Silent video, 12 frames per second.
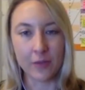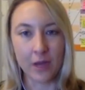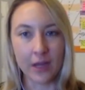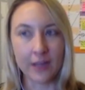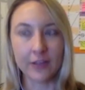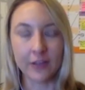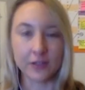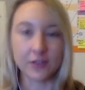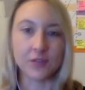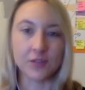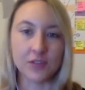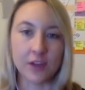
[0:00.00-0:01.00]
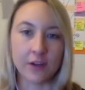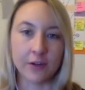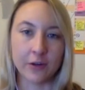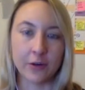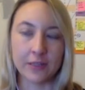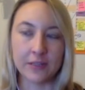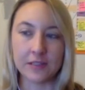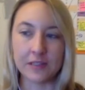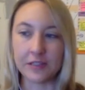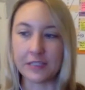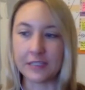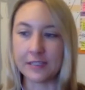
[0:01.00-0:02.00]
my Curse of the Cyren Queen
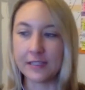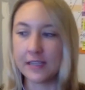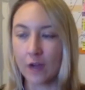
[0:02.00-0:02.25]
series.